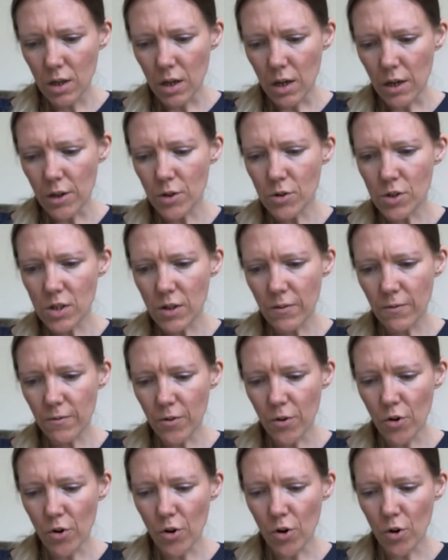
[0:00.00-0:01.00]
I used her
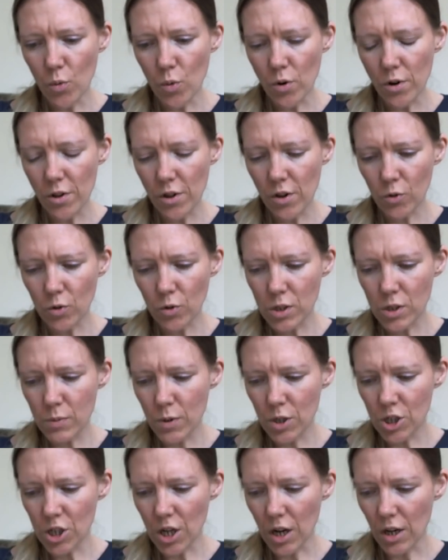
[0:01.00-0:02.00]
for one of the
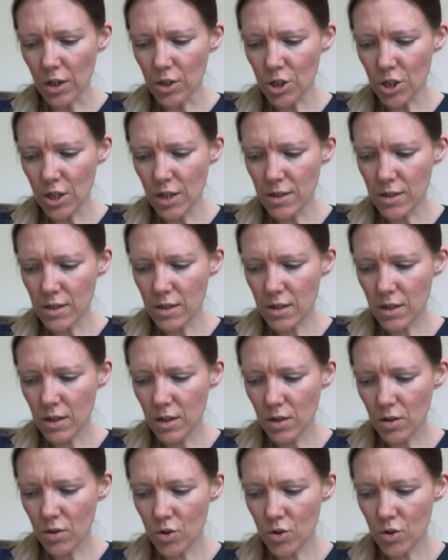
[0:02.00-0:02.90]
ultimate challenges,